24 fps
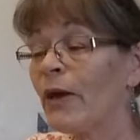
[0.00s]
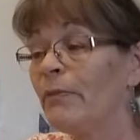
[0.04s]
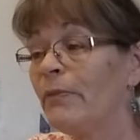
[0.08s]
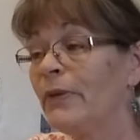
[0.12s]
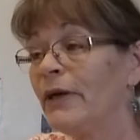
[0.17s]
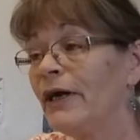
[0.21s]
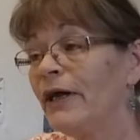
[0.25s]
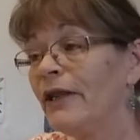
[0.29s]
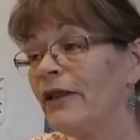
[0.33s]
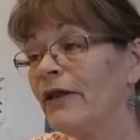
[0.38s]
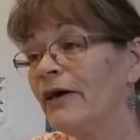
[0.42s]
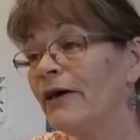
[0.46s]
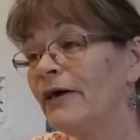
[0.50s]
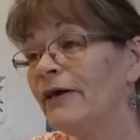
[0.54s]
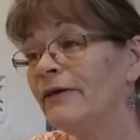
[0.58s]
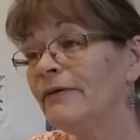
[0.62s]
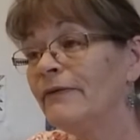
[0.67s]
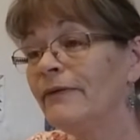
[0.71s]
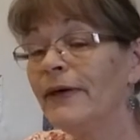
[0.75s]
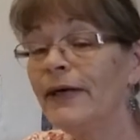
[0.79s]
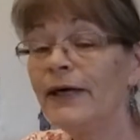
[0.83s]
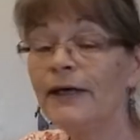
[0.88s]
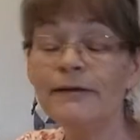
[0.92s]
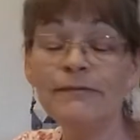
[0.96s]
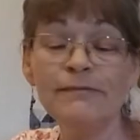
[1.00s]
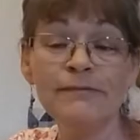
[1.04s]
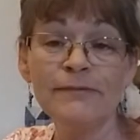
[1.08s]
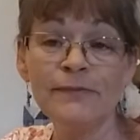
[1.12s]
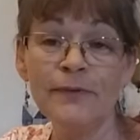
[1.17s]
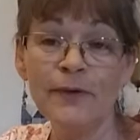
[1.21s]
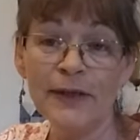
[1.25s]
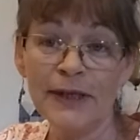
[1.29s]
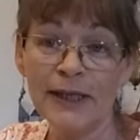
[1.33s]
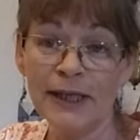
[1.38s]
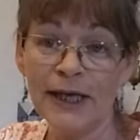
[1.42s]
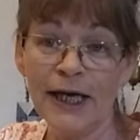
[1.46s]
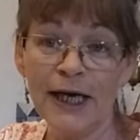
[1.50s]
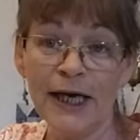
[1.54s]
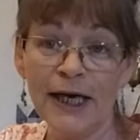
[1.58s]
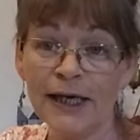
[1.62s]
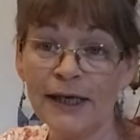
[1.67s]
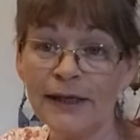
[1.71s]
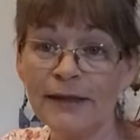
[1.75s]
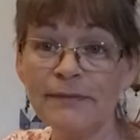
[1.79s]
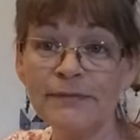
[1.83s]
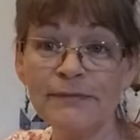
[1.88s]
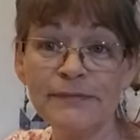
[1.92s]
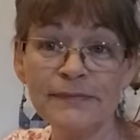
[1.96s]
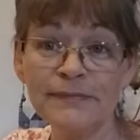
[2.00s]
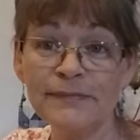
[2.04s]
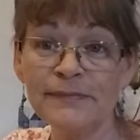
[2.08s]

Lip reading: But I thought, well, what the heck?